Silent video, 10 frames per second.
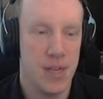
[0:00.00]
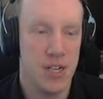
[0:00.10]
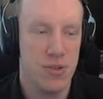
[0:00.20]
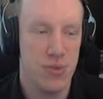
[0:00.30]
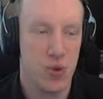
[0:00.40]

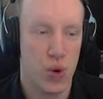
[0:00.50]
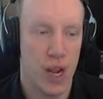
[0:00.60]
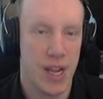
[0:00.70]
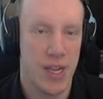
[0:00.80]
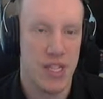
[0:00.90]
Medium
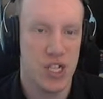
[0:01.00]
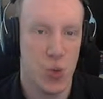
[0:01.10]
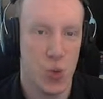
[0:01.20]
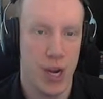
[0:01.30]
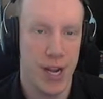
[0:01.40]
gray.
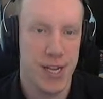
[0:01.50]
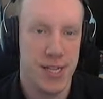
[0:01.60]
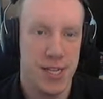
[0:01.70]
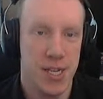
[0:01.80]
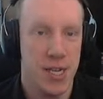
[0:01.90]
So
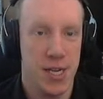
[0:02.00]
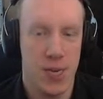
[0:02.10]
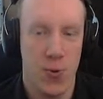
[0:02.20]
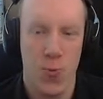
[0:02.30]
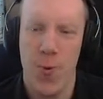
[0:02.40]
what?
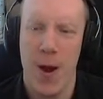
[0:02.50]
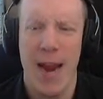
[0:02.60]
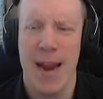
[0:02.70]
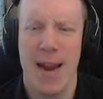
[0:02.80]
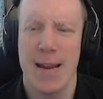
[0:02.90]

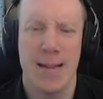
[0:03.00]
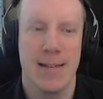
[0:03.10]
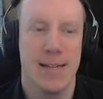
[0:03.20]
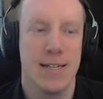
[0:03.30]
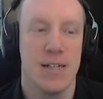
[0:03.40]
What?
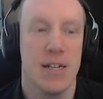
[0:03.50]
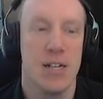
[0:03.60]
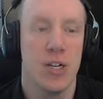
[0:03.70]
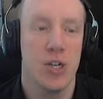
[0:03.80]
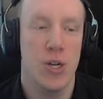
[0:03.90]

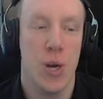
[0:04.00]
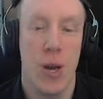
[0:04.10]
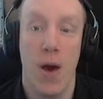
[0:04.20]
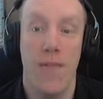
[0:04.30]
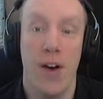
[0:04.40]

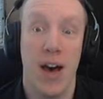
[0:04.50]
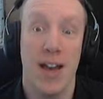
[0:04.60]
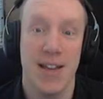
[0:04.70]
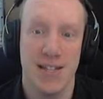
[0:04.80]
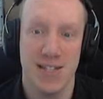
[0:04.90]

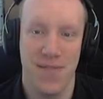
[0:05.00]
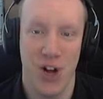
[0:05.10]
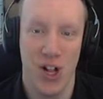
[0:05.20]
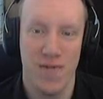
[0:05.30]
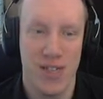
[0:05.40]
Nuzlocke is
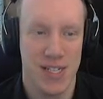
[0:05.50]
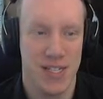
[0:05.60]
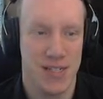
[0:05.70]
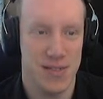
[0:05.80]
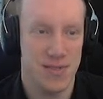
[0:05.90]

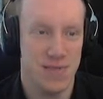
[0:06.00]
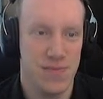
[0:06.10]
evolving.